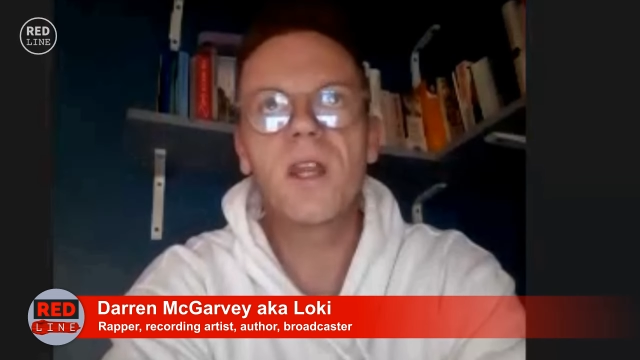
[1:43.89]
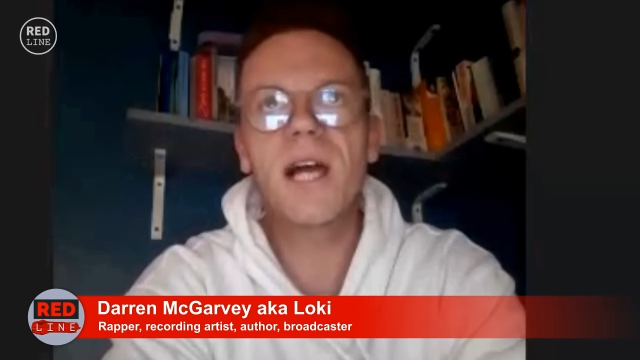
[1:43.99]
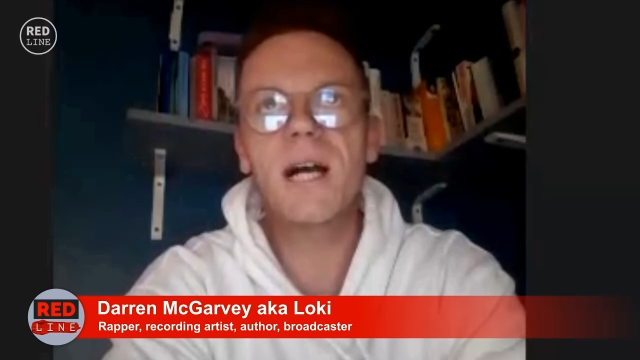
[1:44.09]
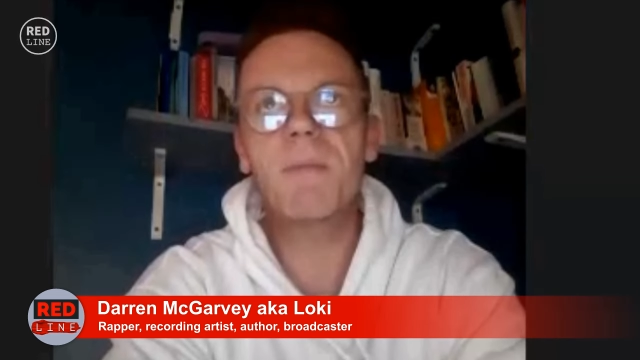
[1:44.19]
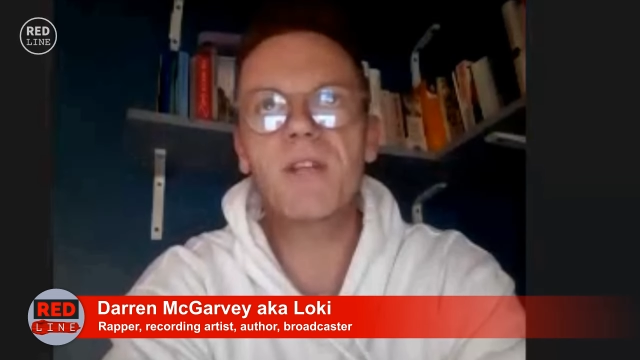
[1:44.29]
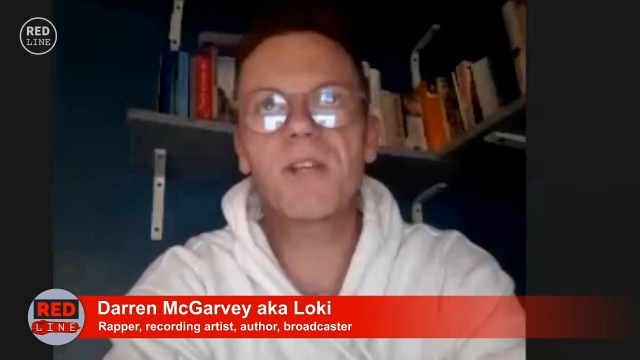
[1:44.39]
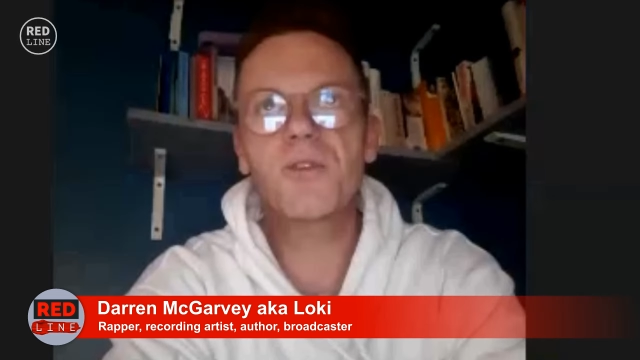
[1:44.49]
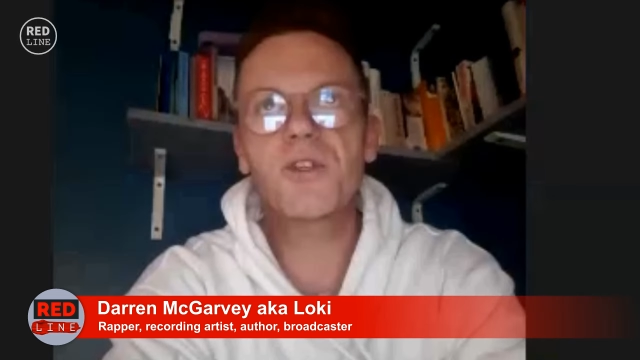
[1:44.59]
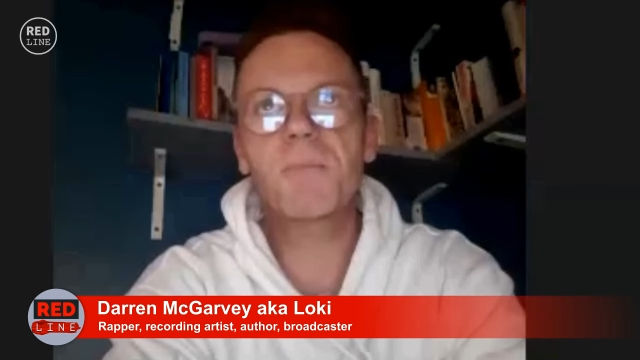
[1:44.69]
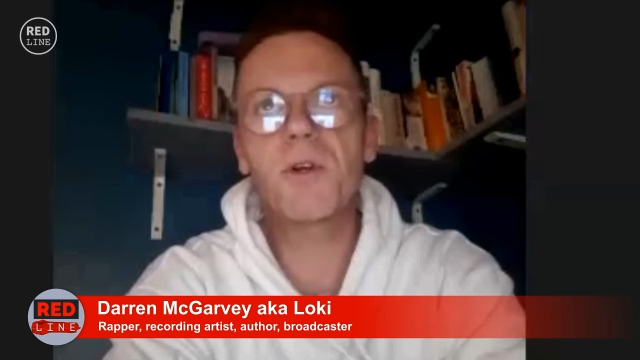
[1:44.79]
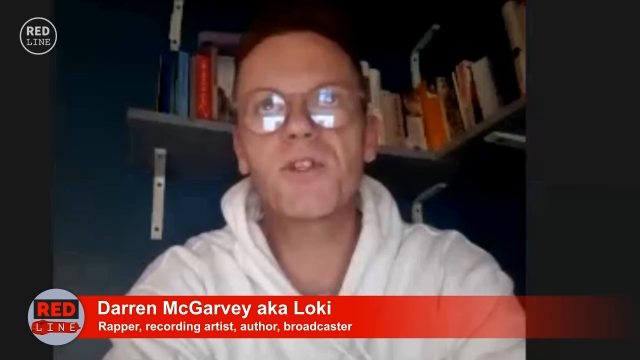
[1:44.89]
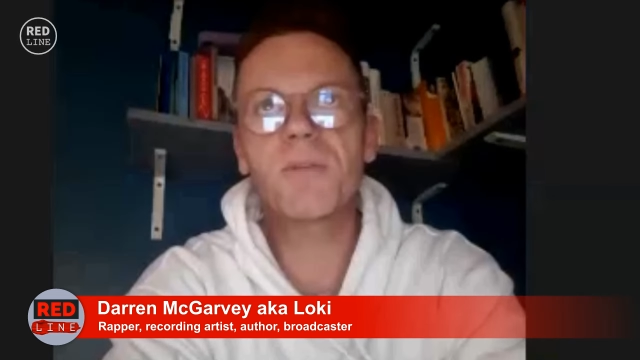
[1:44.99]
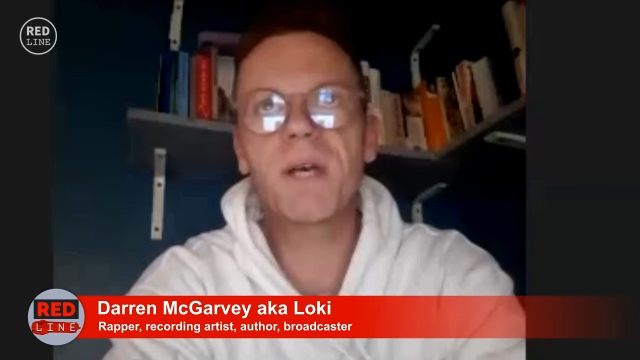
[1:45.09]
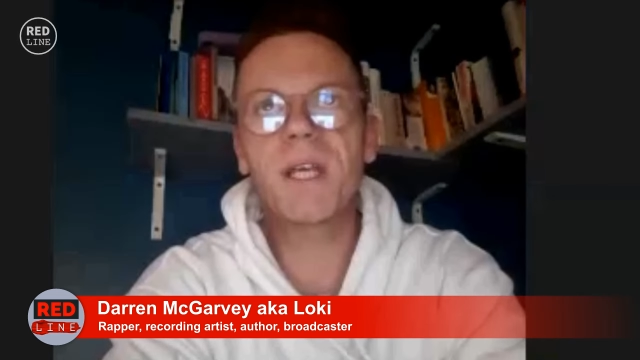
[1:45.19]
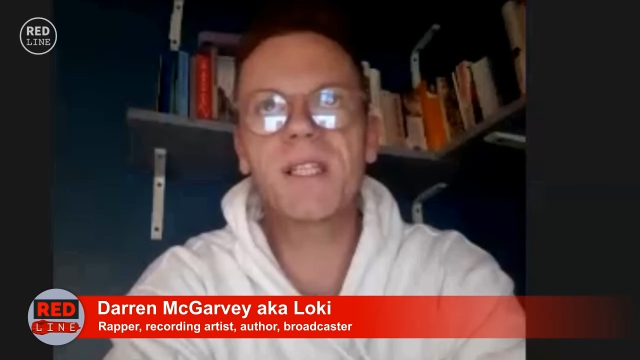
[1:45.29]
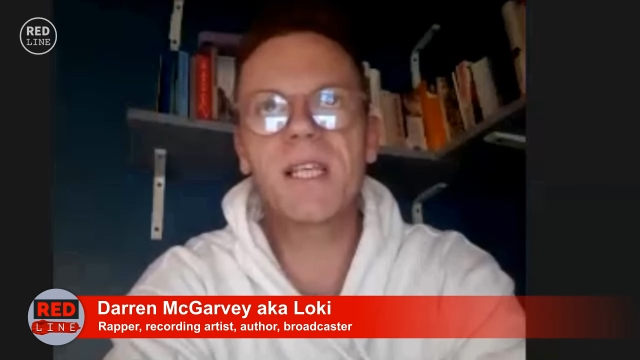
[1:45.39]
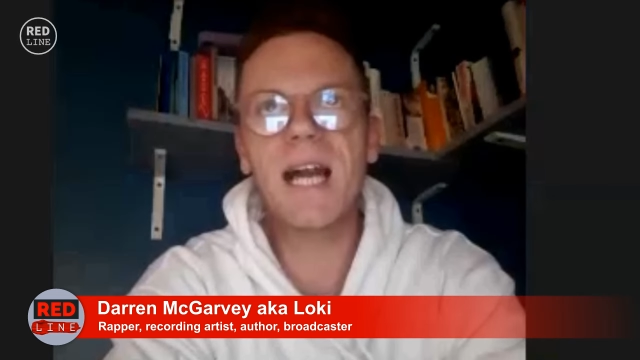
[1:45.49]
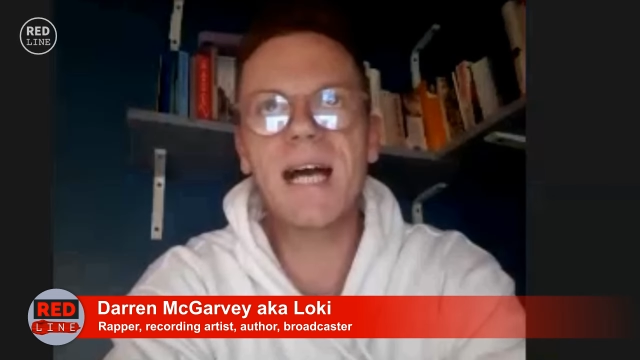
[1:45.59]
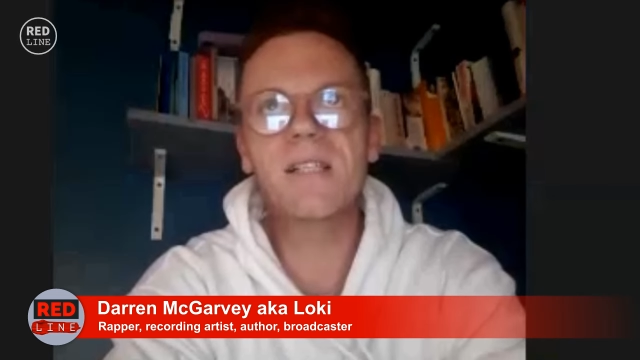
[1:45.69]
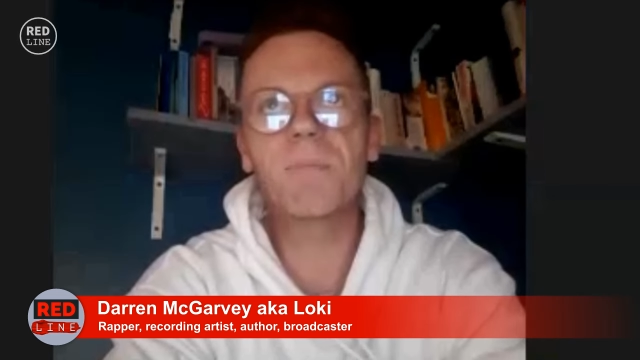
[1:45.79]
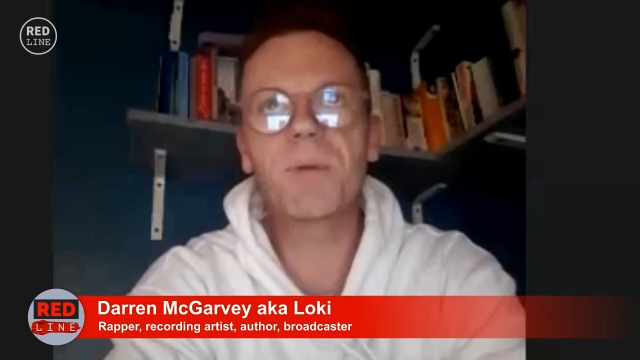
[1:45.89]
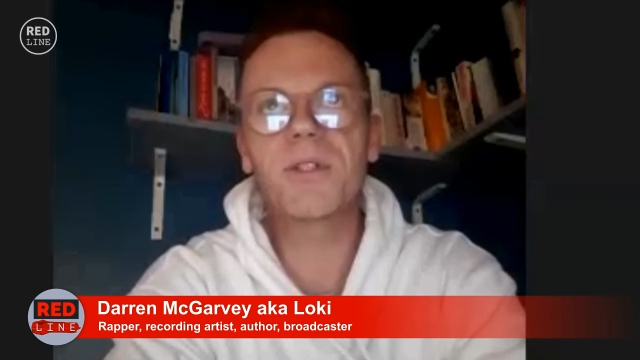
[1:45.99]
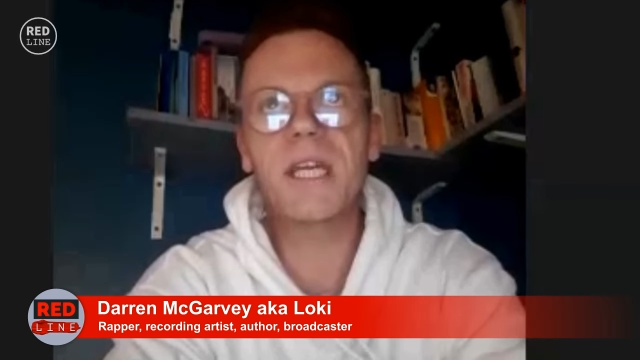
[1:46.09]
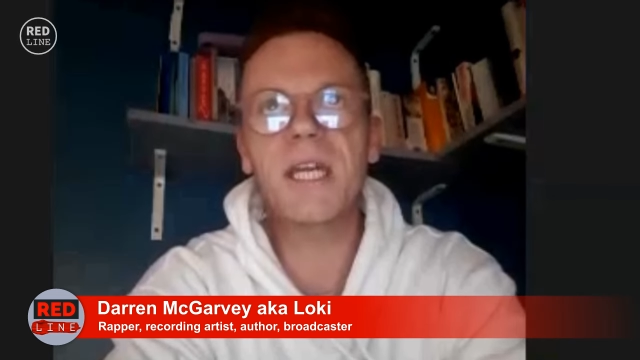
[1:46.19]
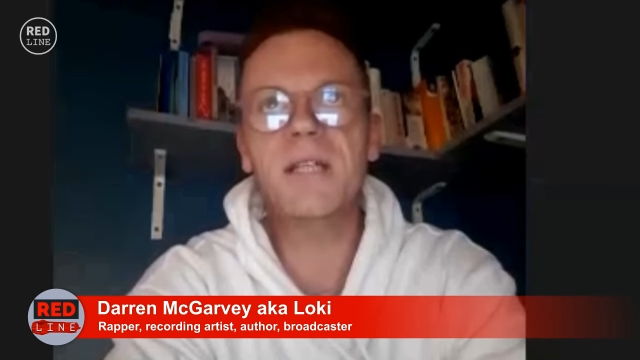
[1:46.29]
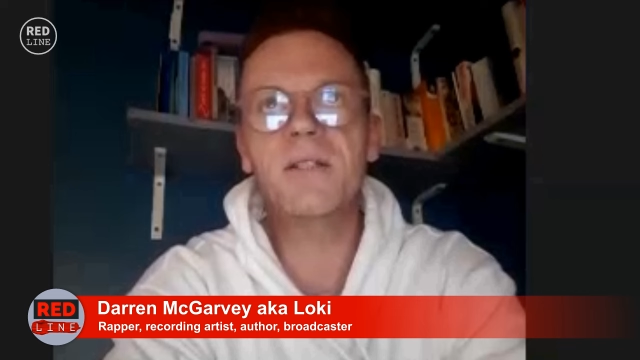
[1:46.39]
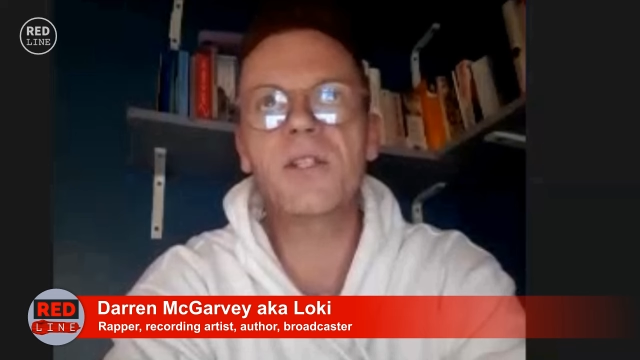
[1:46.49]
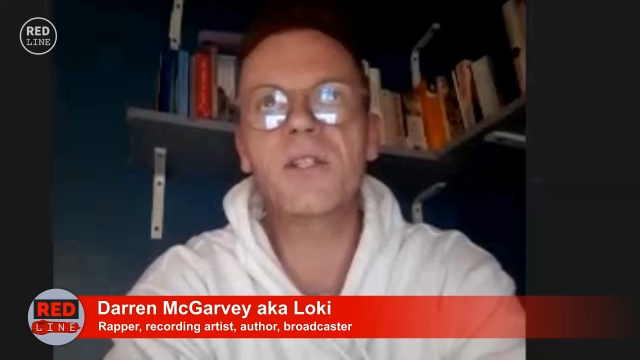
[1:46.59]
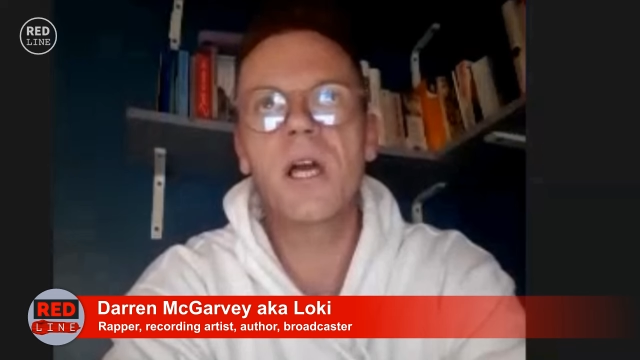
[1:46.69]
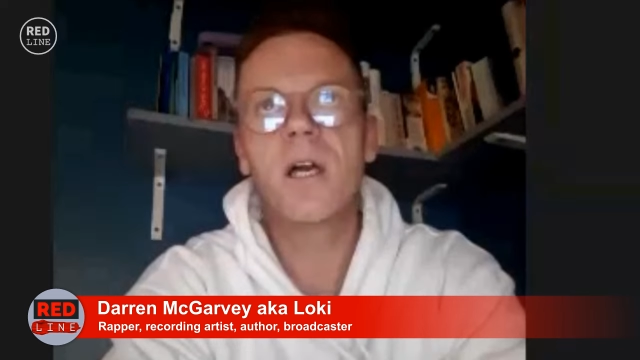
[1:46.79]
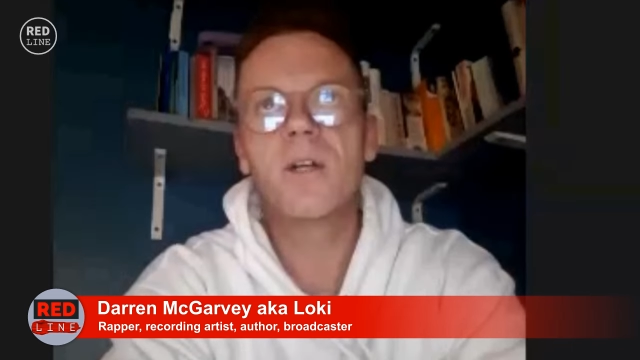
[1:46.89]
that personal responsibility as it pertains